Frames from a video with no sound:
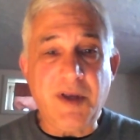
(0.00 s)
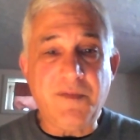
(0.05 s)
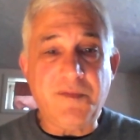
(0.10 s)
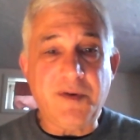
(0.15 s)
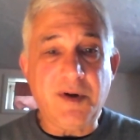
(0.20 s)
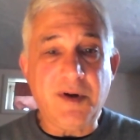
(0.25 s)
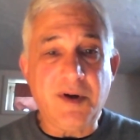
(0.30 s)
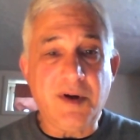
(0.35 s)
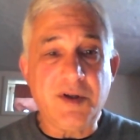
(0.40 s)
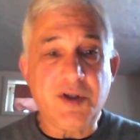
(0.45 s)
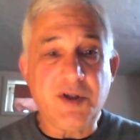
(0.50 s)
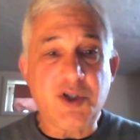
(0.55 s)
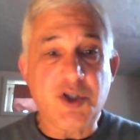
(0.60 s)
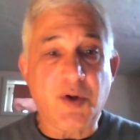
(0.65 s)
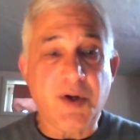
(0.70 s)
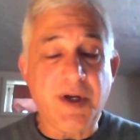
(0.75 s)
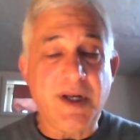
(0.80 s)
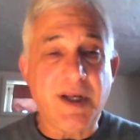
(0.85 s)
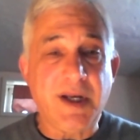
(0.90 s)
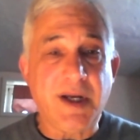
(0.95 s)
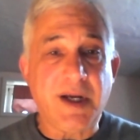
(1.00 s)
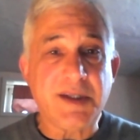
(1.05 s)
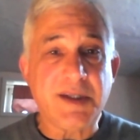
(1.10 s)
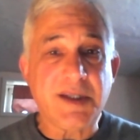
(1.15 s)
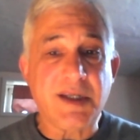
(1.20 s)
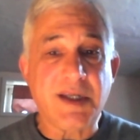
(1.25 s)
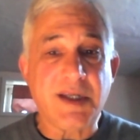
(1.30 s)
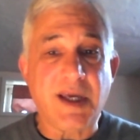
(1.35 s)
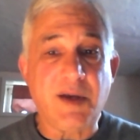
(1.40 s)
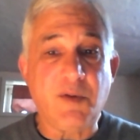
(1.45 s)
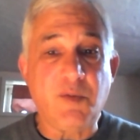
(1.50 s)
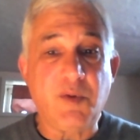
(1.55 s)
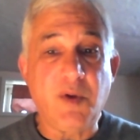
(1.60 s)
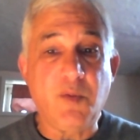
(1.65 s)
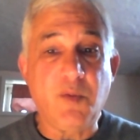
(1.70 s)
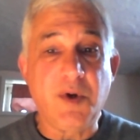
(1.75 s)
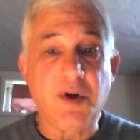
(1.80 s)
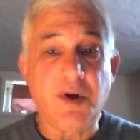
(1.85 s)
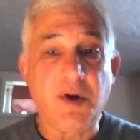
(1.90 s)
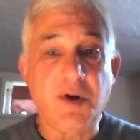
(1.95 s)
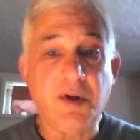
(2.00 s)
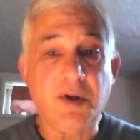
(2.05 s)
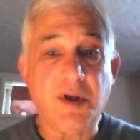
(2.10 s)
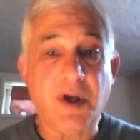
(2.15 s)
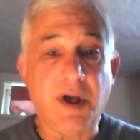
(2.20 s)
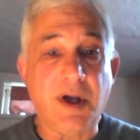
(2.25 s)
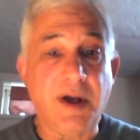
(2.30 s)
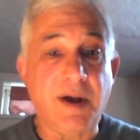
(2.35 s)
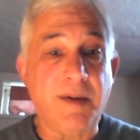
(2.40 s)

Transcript: for joining us today. We will